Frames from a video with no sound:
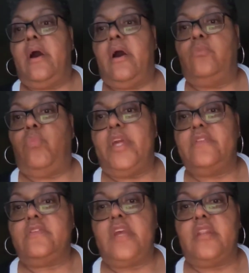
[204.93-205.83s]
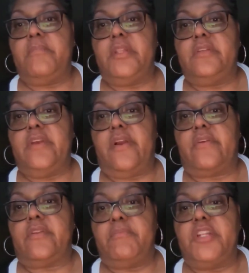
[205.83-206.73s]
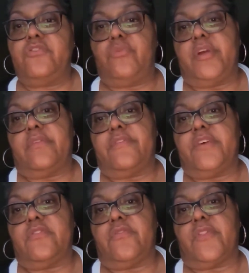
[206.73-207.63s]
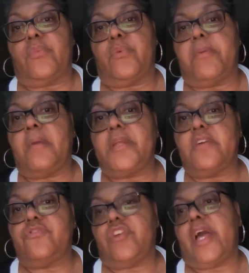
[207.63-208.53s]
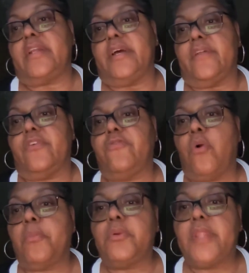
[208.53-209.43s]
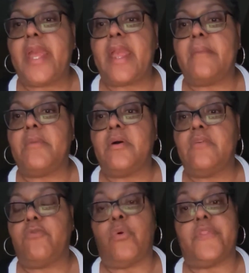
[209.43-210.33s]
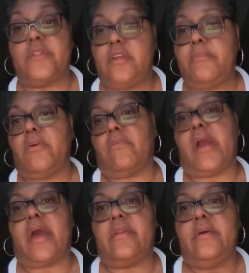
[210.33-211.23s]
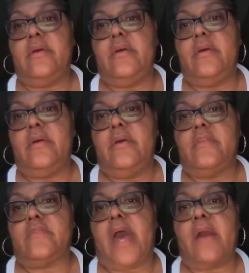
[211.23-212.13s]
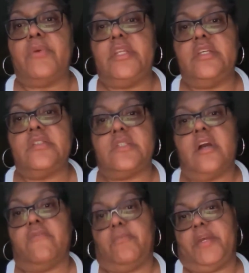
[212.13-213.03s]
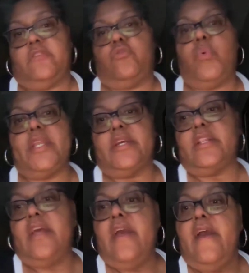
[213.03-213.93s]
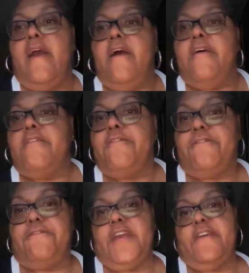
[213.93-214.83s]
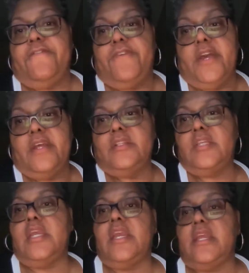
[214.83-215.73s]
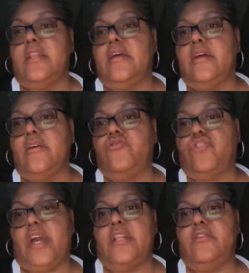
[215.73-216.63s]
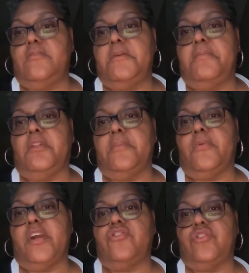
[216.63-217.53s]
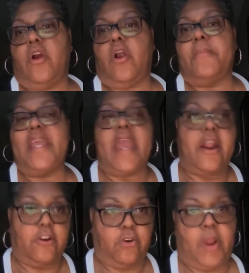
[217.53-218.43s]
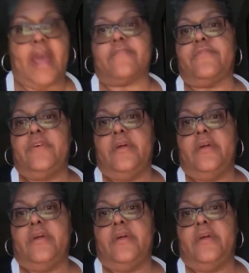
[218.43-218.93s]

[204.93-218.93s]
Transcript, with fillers: On Wednesday, the military, the Ministry of Defense for the Republic of China, the formal name for the Democrat Taiwanese government, tweeted 15 Chinese People Liberation Army aircraft